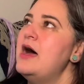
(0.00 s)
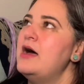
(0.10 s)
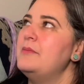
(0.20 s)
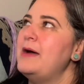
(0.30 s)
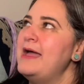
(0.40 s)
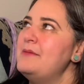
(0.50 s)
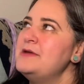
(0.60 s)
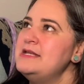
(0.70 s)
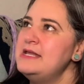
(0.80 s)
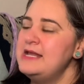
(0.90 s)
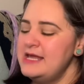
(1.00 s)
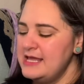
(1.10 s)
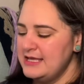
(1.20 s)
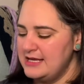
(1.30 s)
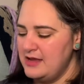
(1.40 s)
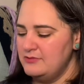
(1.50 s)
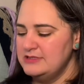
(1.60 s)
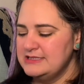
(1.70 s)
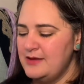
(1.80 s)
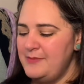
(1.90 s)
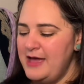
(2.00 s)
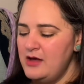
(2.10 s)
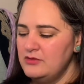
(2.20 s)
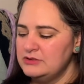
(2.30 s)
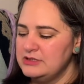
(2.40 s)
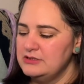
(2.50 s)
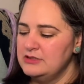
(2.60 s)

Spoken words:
I had been knitting and I was about